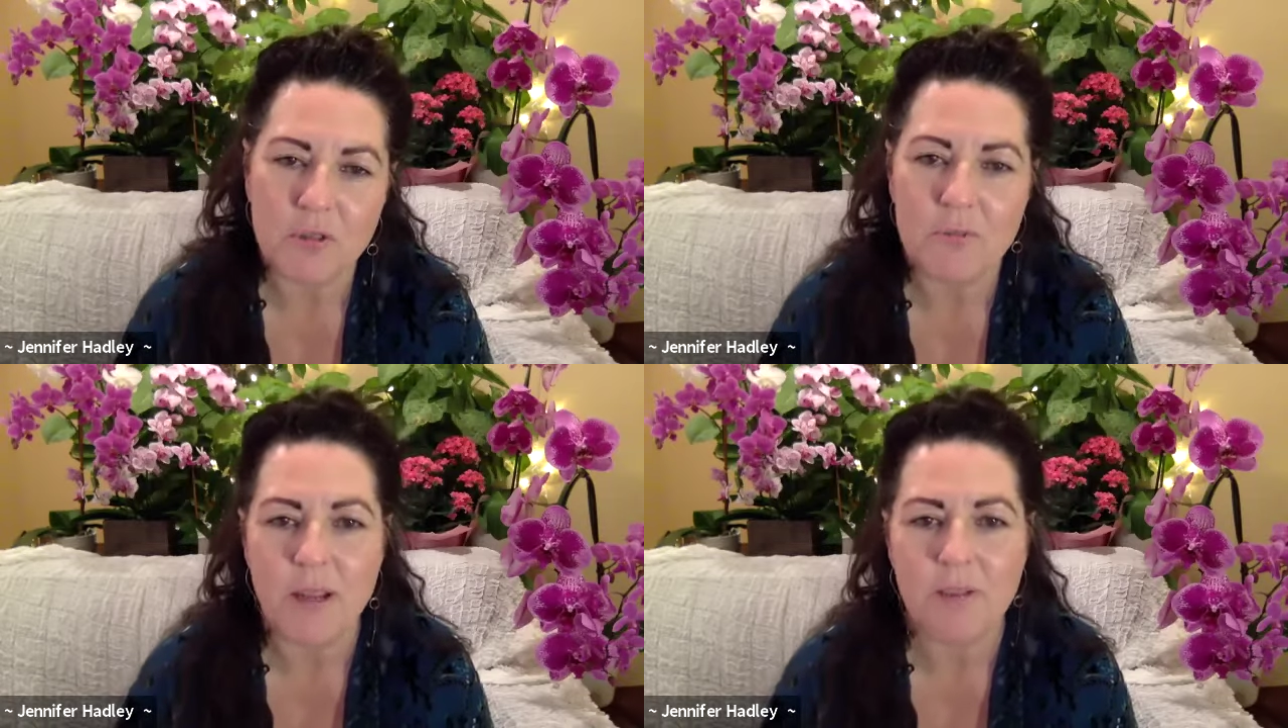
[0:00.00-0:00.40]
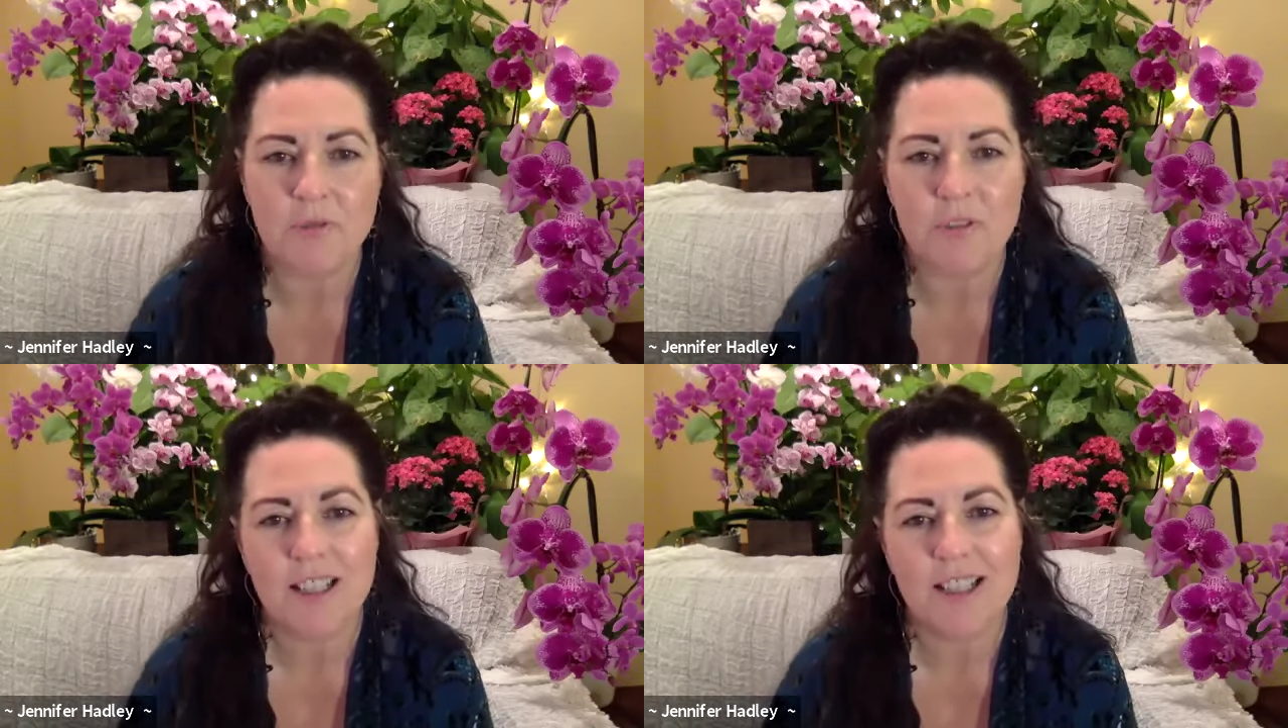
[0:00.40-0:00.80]
my
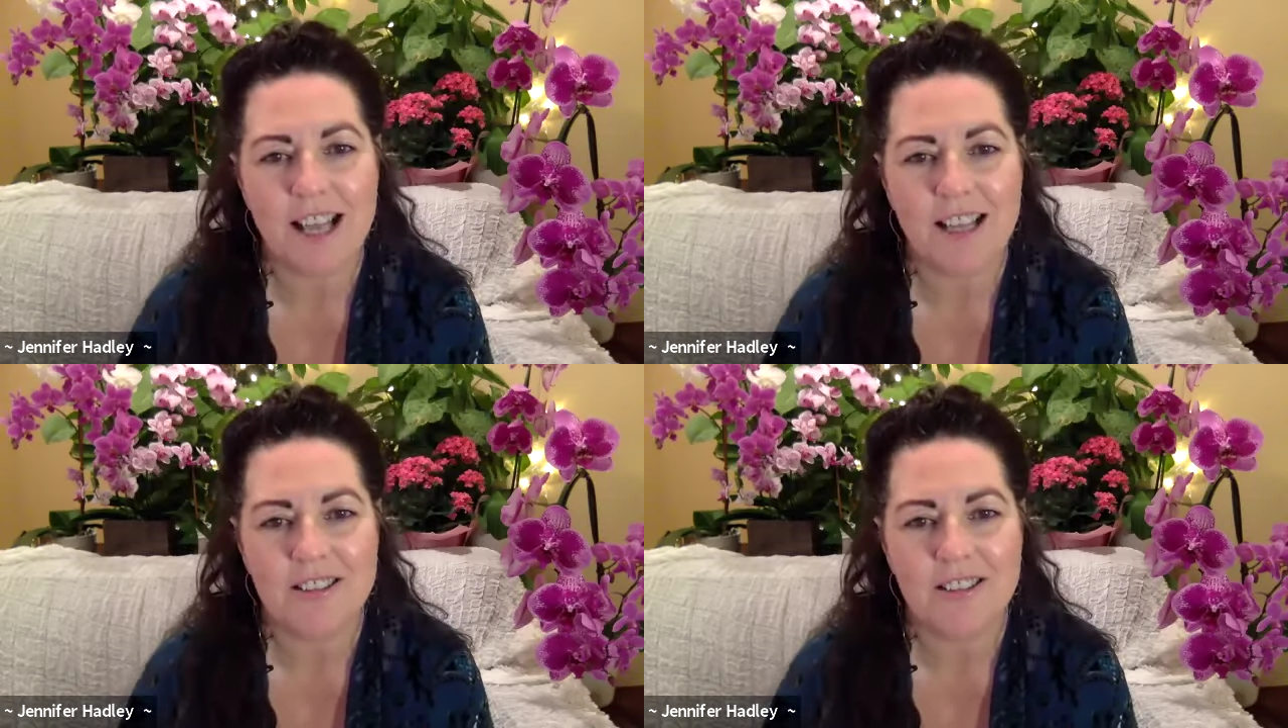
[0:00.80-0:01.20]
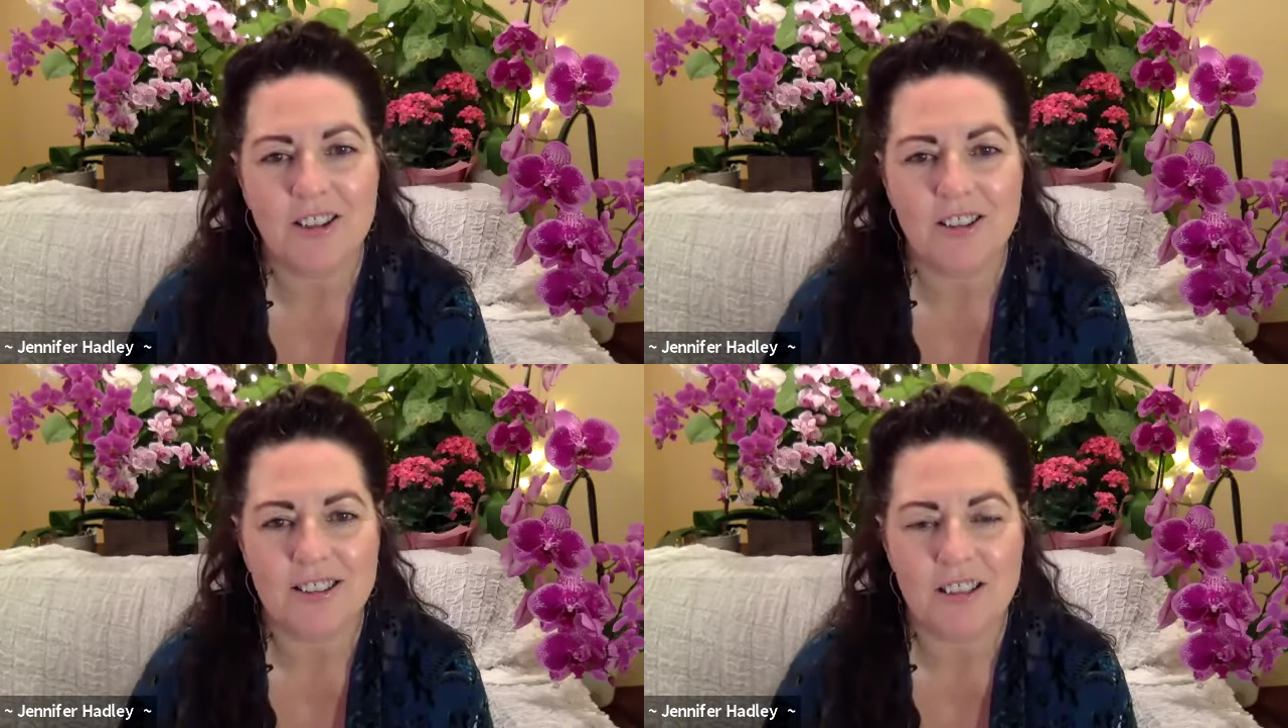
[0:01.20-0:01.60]
free class on
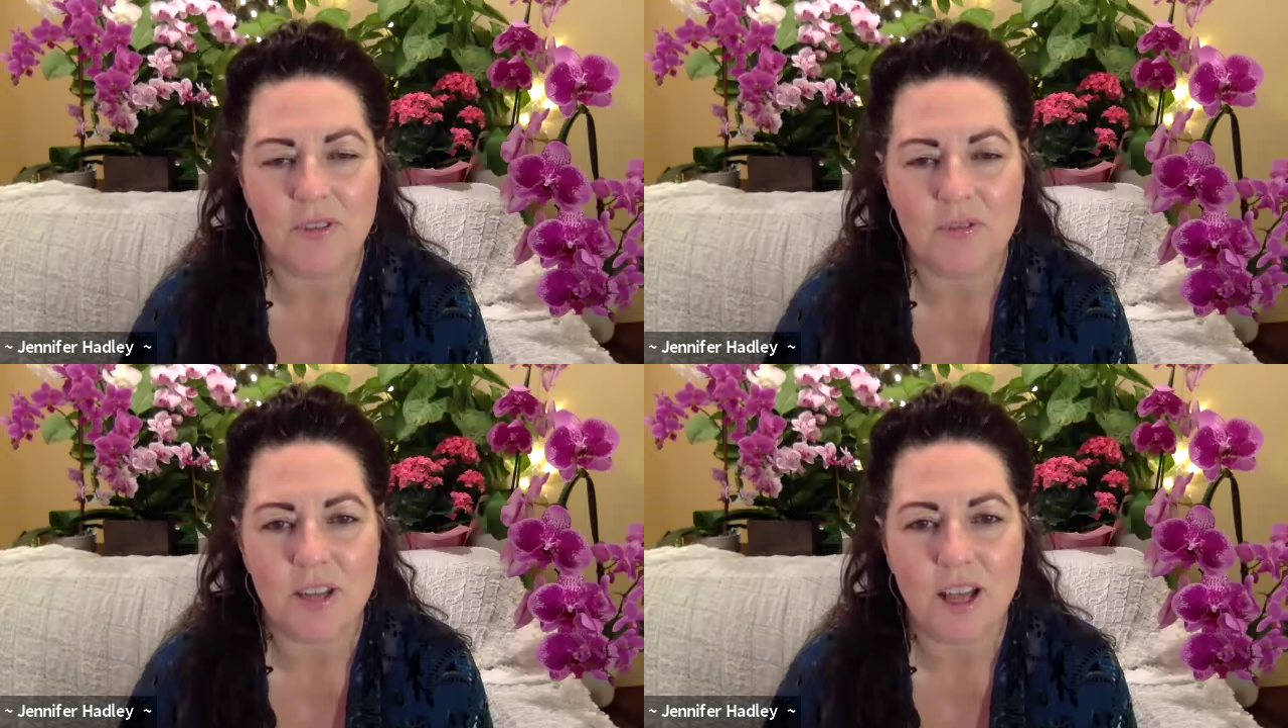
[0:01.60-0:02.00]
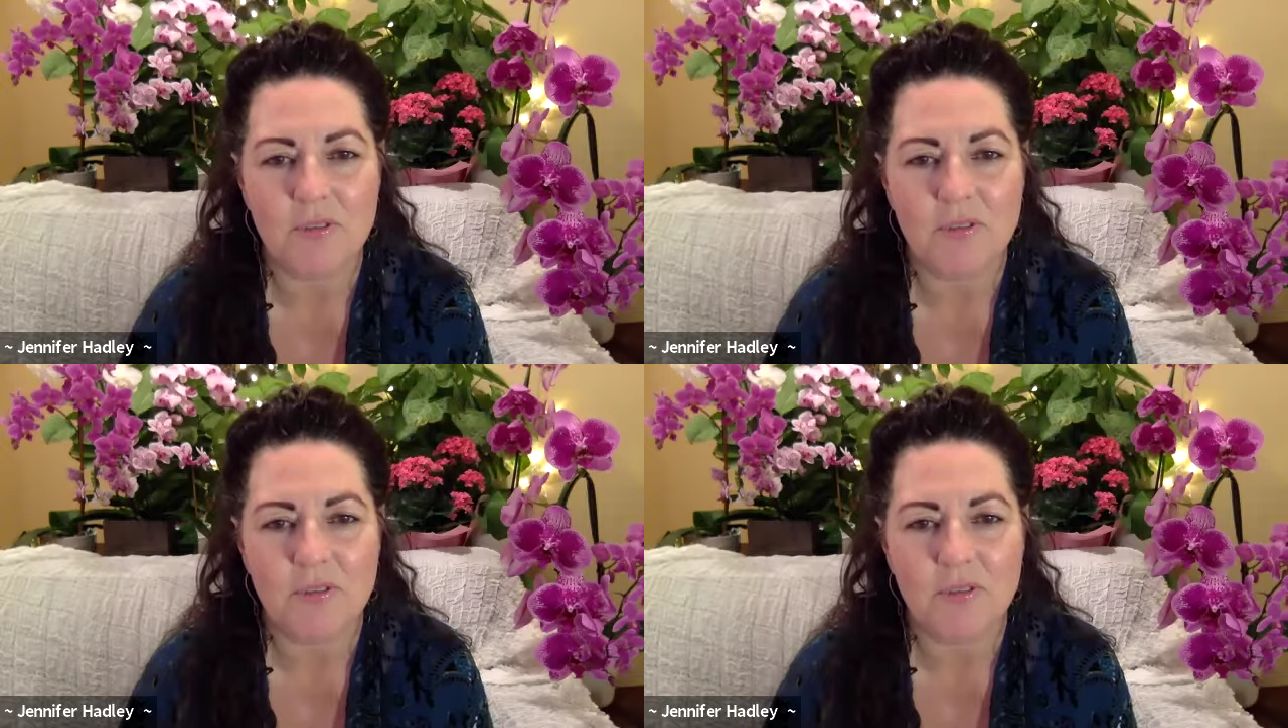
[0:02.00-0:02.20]
self-love,